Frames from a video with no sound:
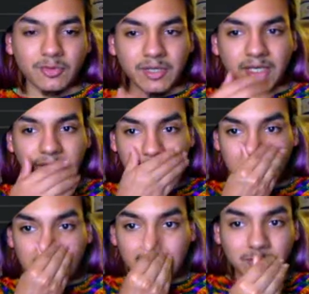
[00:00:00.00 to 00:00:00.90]
doing.
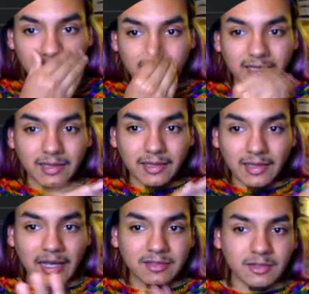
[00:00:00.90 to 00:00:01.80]
And I'm trying to
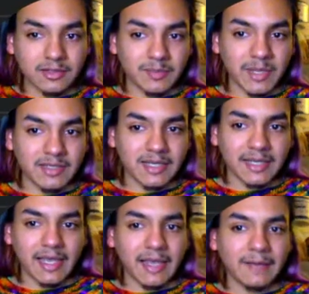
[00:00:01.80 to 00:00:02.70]
collect as many as I
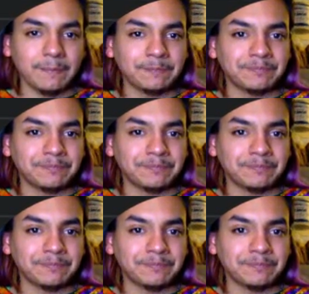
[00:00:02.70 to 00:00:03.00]
can.